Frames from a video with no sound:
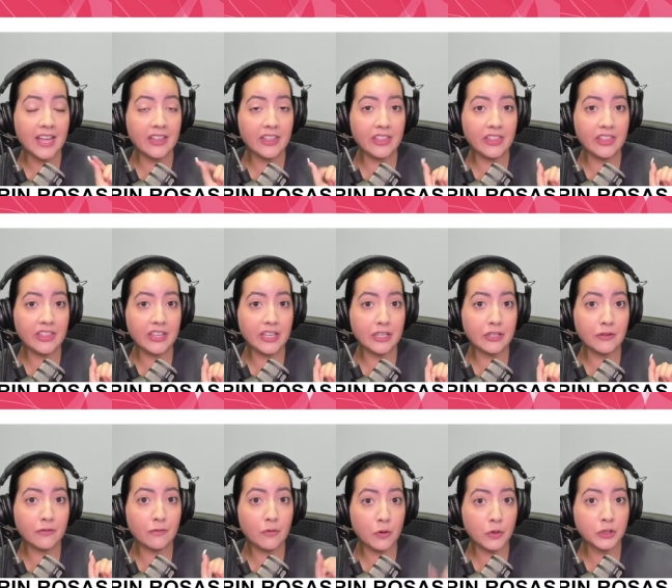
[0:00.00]
the
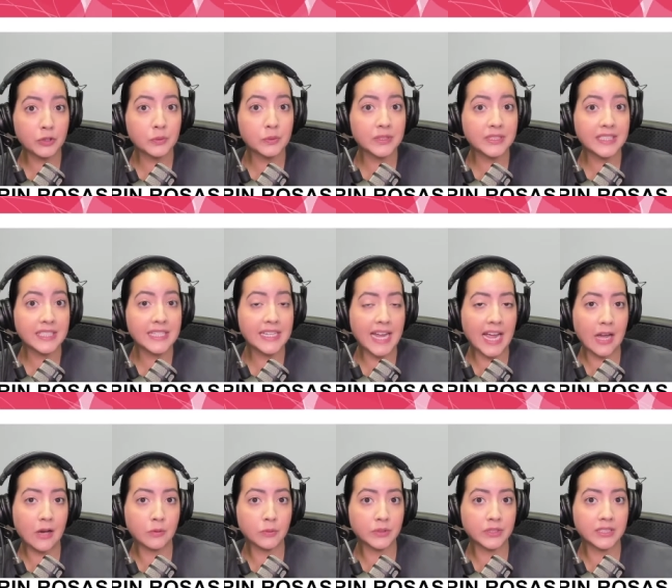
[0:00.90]
divorce was
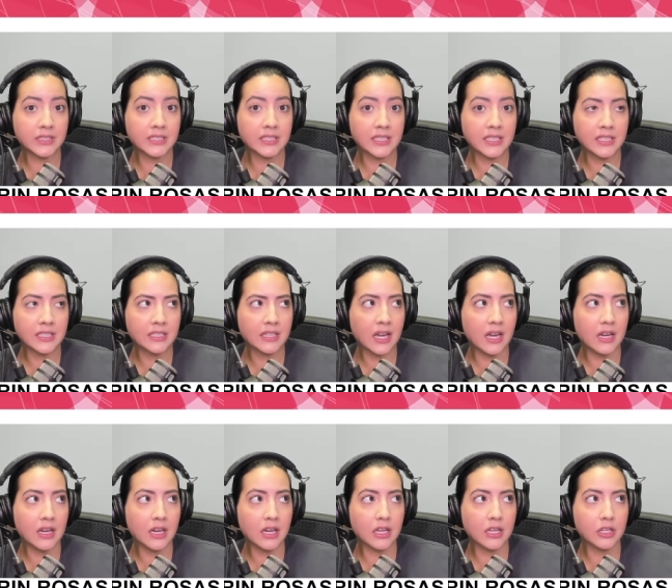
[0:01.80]
announced
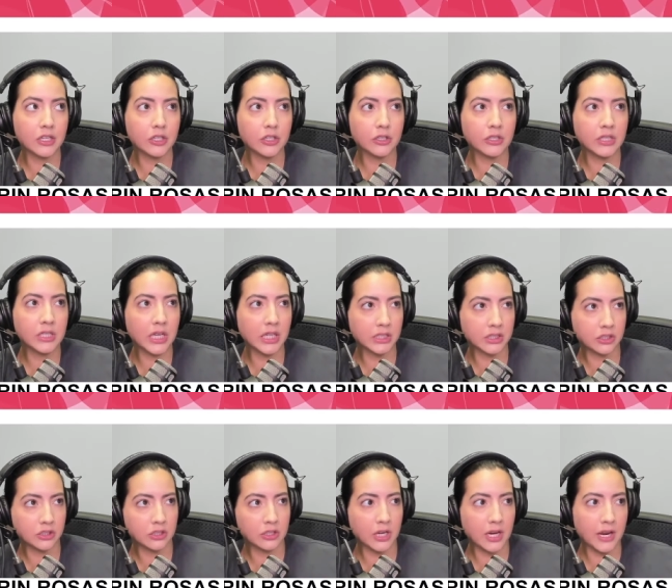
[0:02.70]

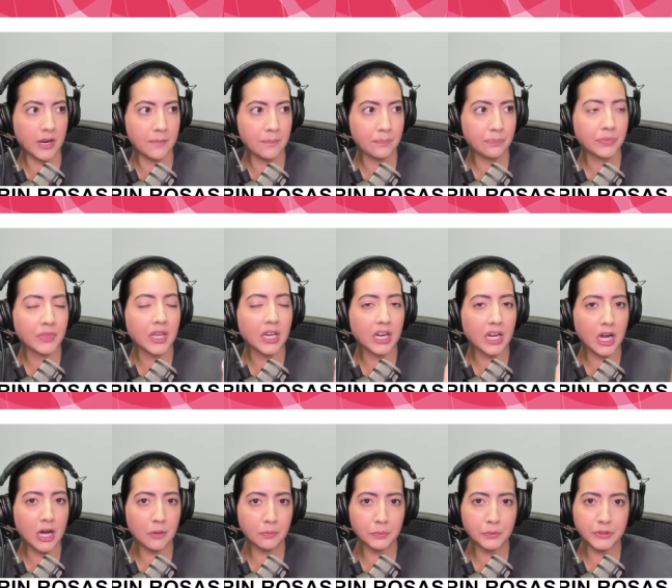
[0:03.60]
yesterday, a
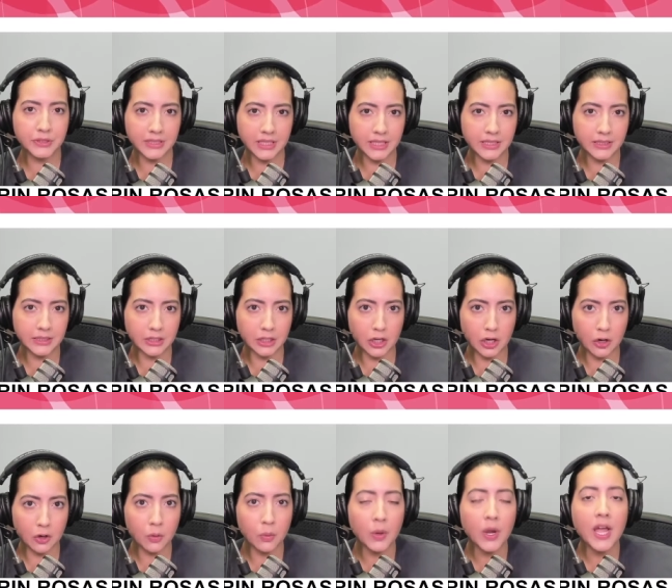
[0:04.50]
couple days
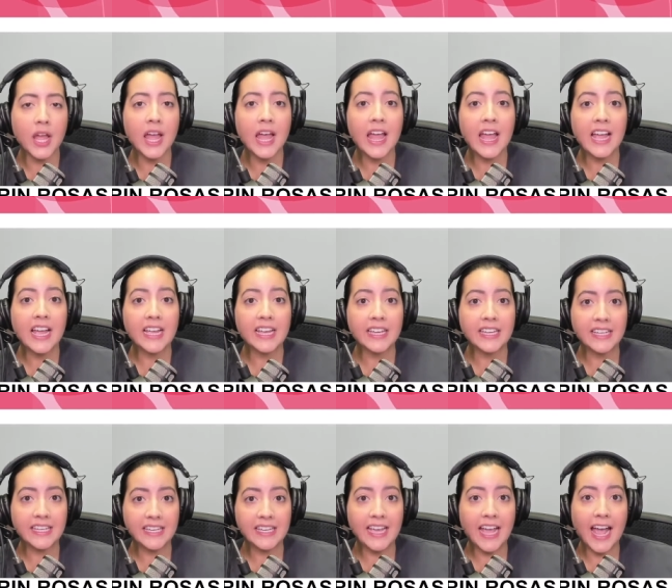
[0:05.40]
ago,
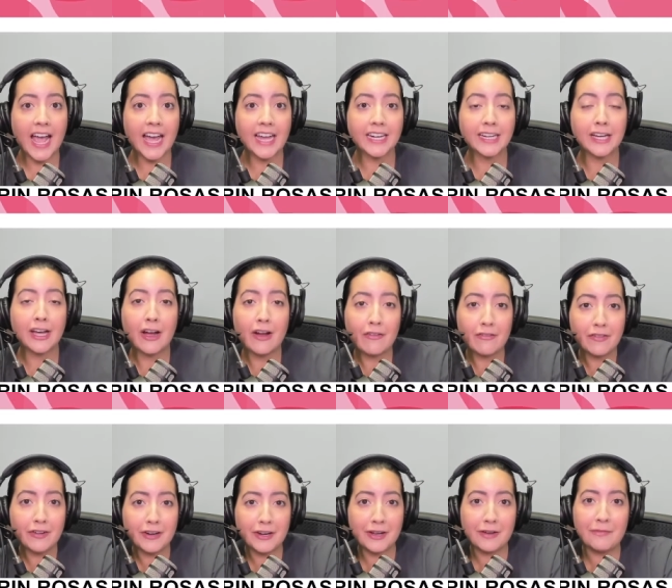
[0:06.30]
he had
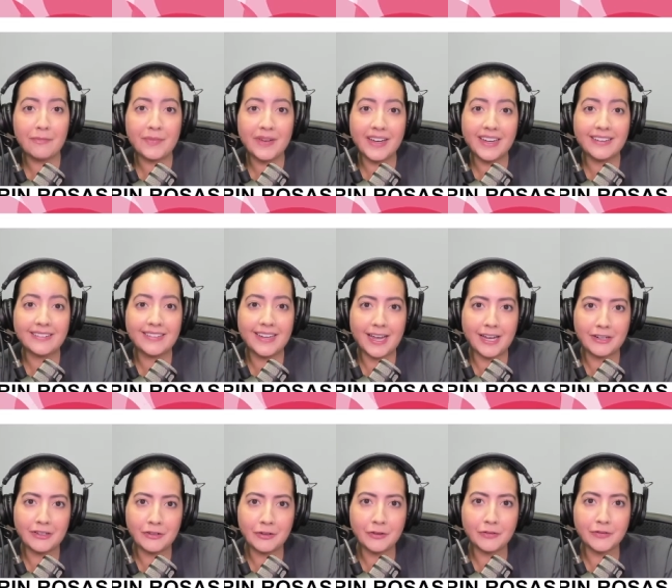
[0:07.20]
covered up a tattoo of